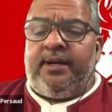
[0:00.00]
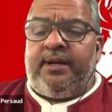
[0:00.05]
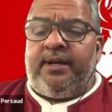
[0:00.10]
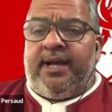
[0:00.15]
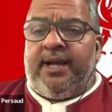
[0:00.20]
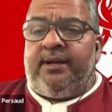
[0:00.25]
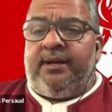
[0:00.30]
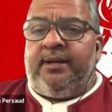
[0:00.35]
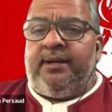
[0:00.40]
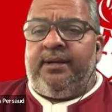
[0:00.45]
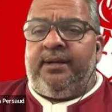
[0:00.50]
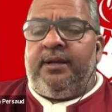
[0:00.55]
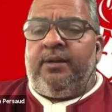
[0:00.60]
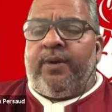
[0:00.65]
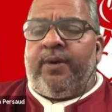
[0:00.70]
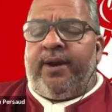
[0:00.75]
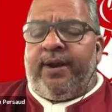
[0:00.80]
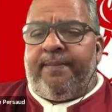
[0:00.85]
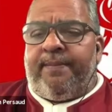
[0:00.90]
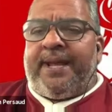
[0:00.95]
And
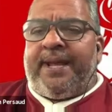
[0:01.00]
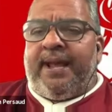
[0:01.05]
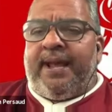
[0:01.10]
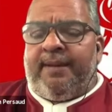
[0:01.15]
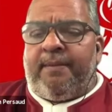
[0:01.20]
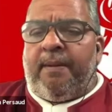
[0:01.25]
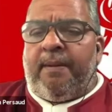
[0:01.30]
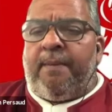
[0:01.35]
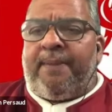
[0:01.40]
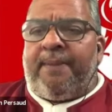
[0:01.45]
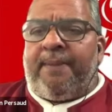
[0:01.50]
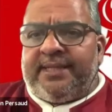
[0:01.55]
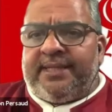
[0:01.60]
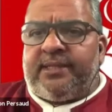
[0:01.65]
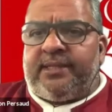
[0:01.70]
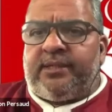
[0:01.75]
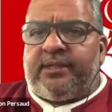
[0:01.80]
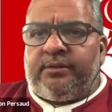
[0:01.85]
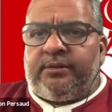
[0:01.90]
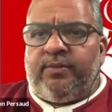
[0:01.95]
when it became a
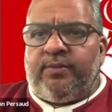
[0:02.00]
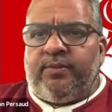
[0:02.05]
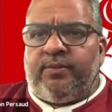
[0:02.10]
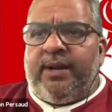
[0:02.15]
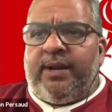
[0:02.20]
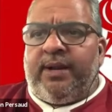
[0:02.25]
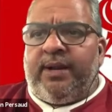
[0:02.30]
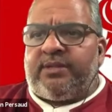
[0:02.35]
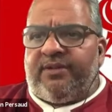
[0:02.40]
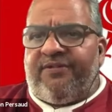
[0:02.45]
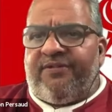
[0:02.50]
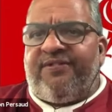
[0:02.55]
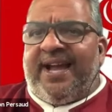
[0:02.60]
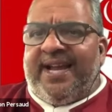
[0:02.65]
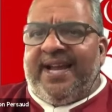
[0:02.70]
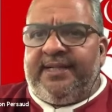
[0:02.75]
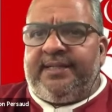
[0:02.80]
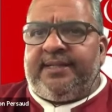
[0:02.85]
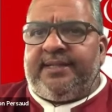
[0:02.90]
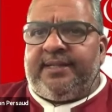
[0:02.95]
battle, when there was a
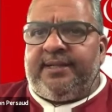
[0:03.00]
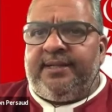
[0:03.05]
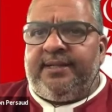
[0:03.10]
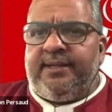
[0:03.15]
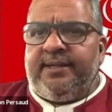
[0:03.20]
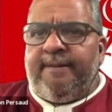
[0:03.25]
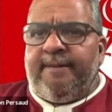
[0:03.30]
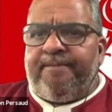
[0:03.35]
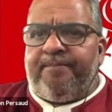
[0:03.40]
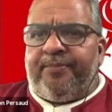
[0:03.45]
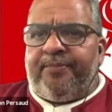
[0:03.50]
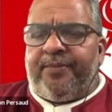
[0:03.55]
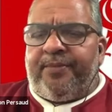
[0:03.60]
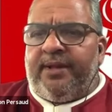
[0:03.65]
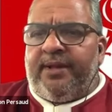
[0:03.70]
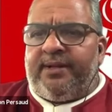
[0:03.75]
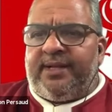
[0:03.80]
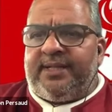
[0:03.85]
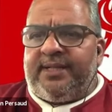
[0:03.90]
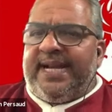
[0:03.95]
fight
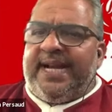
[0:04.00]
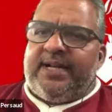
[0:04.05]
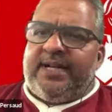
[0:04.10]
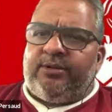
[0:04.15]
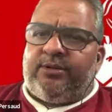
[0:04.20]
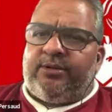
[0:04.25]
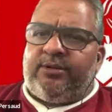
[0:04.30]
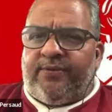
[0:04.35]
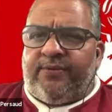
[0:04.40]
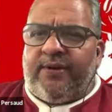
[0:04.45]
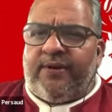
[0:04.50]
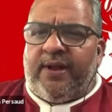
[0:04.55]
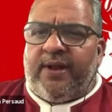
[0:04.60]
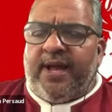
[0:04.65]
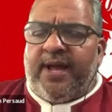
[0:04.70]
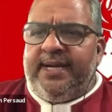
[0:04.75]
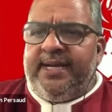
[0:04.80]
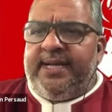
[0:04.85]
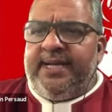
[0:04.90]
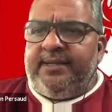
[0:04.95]
and the tackles are
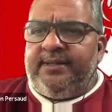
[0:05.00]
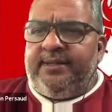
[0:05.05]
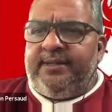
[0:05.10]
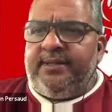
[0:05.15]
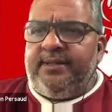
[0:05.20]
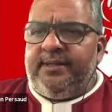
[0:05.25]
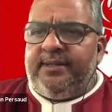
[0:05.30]
flying in,